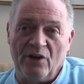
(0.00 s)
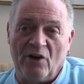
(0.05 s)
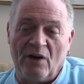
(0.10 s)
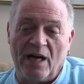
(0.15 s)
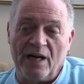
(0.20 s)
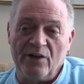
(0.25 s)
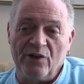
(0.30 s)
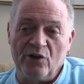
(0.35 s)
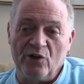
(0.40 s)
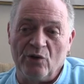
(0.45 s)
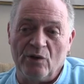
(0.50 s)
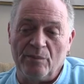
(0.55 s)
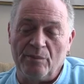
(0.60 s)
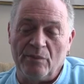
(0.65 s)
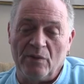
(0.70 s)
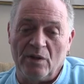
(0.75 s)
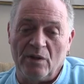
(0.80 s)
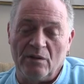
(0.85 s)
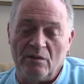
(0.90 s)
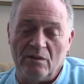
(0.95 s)
no, I knew
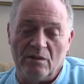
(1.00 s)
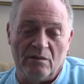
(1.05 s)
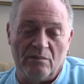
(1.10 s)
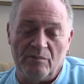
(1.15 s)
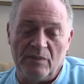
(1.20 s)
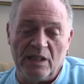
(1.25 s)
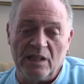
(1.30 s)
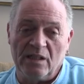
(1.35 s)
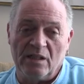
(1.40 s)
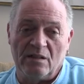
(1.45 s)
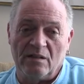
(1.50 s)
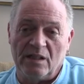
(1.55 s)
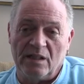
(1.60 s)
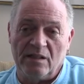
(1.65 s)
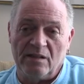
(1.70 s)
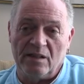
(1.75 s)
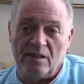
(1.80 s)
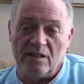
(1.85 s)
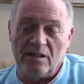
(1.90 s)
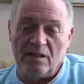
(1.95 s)
him
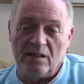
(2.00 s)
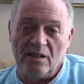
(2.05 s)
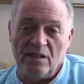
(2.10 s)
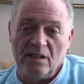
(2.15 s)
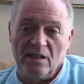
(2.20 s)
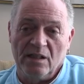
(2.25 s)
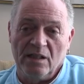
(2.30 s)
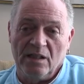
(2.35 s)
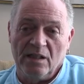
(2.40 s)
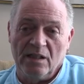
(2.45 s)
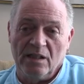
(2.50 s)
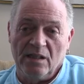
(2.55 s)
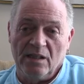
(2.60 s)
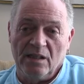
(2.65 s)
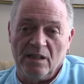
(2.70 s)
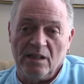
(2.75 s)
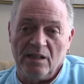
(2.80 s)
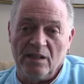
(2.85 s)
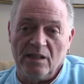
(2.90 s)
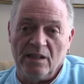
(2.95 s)
immediately that
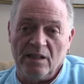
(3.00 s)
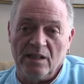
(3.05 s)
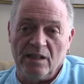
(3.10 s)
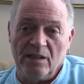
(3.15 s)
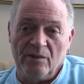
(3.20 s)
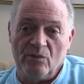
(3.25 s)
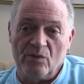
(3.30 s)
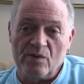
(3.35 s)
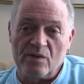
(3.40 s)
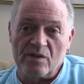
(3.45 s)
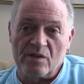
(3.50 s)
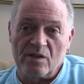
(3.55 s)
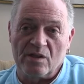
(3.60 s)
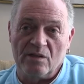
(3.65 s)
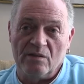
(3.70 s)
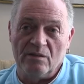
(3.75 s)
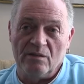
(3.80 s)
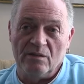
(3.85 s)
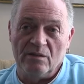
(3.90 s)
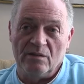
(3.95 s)
he, he, he was
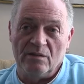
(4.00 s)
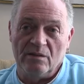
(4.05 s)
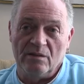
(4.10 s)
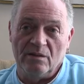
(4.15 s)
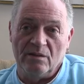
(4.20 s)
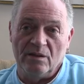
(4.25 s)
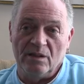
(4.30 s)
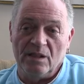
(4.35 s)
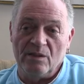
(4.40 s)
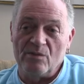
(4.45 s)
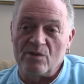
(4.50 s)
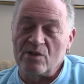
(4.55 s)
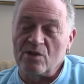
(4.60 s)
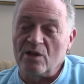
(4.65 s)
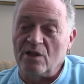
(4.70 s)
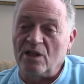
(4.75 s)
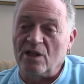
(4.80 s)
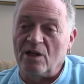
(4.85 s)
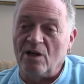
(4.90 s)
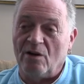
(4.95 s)
he was
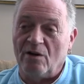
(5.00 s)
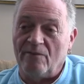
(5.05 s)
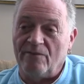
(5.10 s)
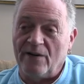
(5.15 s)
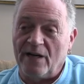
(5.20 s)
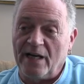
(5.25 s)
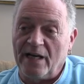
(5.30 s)
going to go up.